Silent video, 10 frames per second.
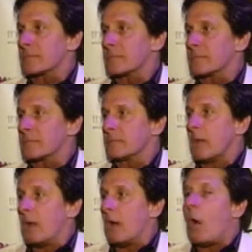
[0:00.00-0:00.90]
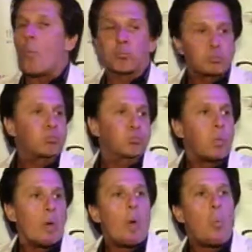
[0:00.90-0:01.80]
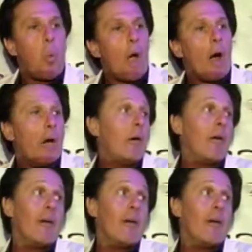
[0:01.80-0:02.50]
I mean, to me, that's wonderful. But for repeat